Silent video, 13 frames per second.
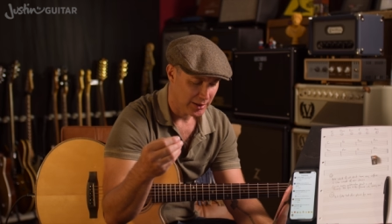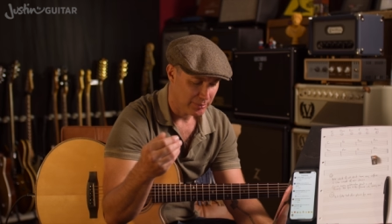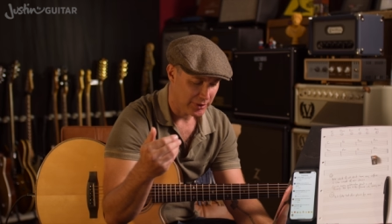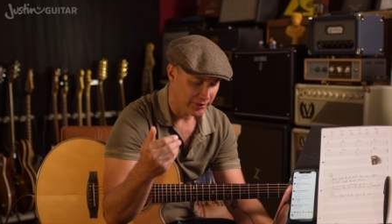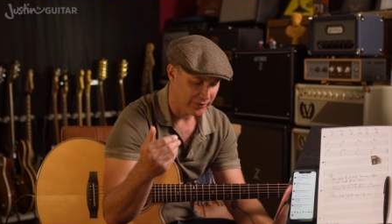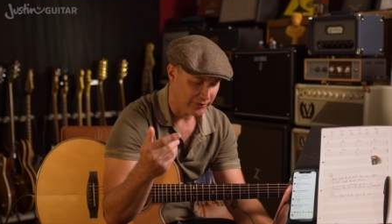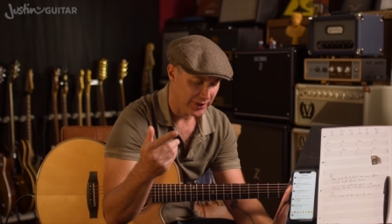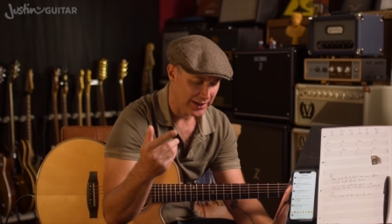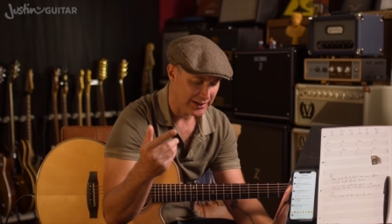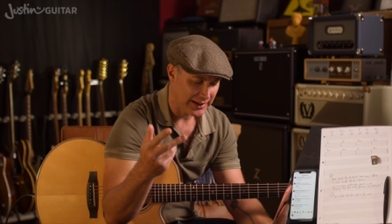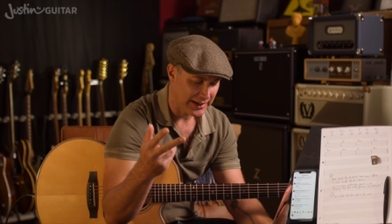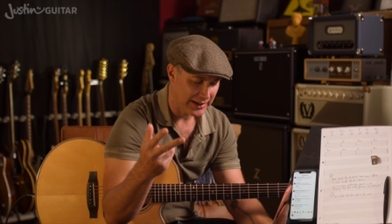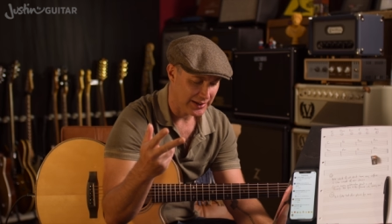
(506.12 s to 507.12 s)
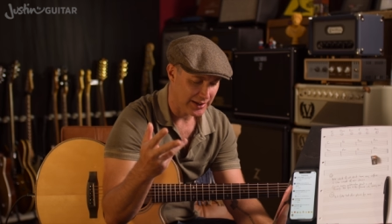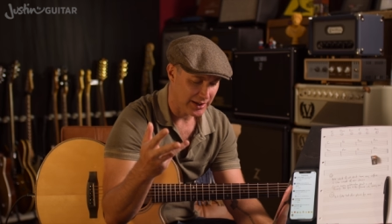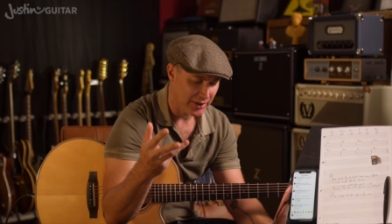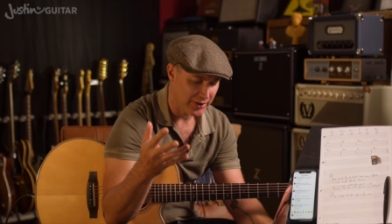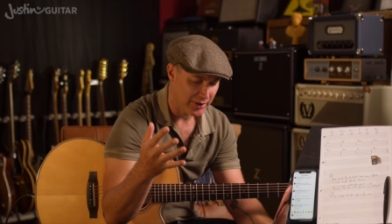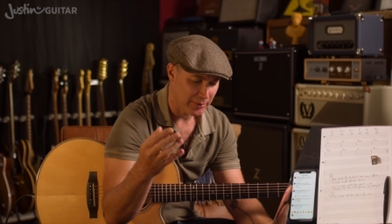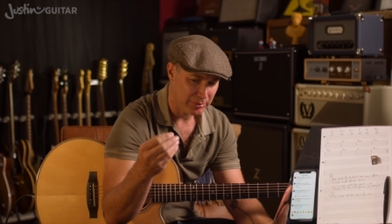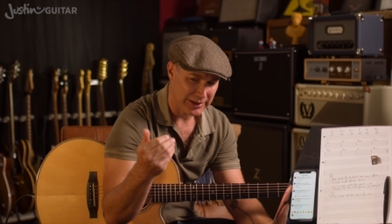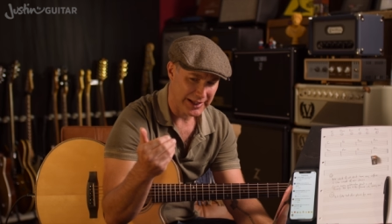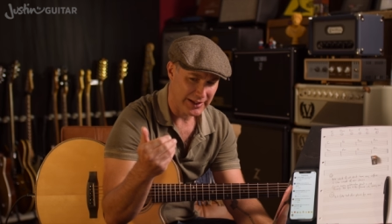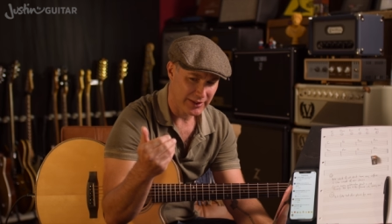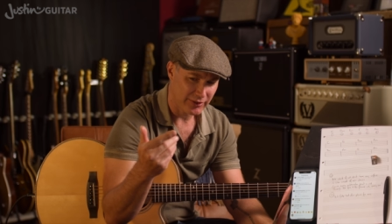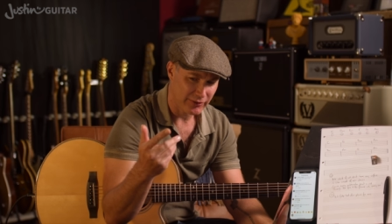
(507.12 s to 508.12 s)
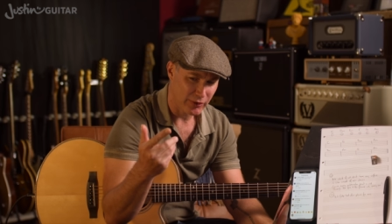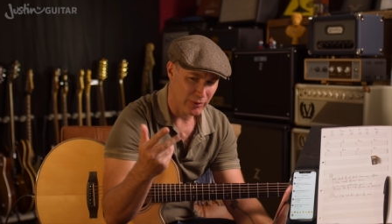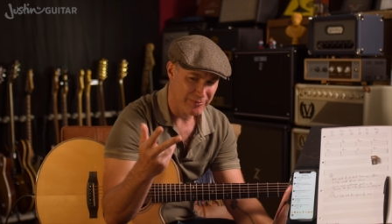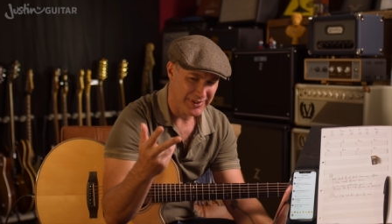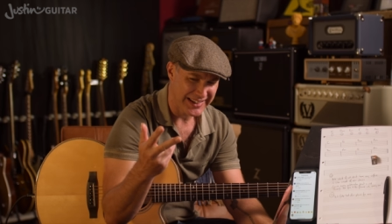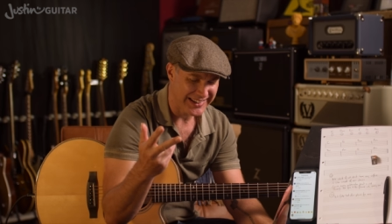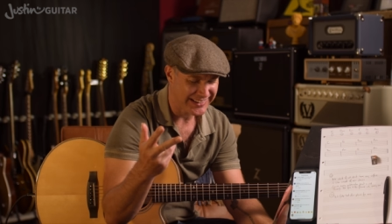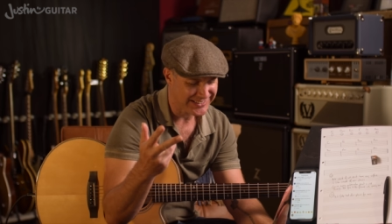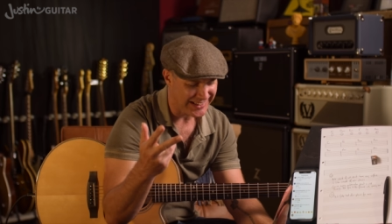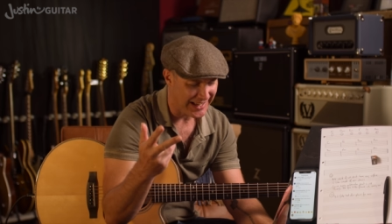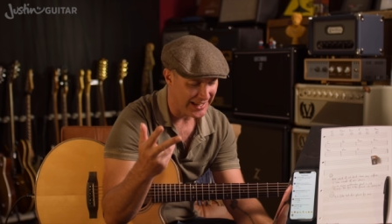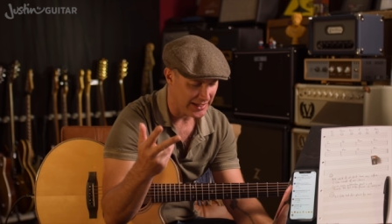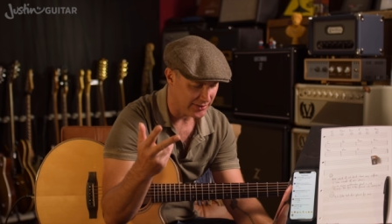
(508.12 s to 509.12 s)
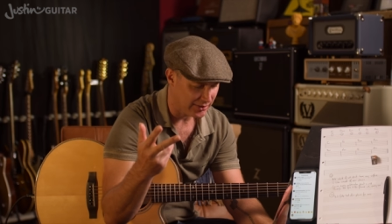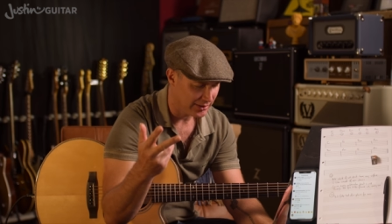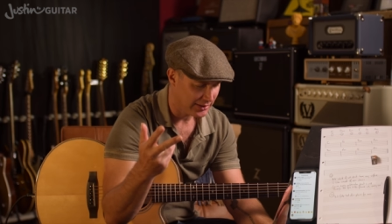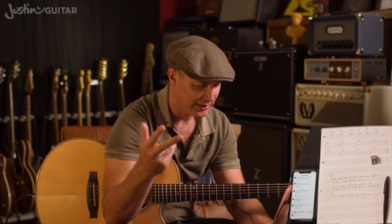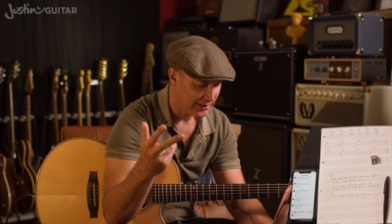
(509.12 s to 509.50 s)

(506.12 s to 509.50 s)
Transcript: But fate had other plans for me. It's eight.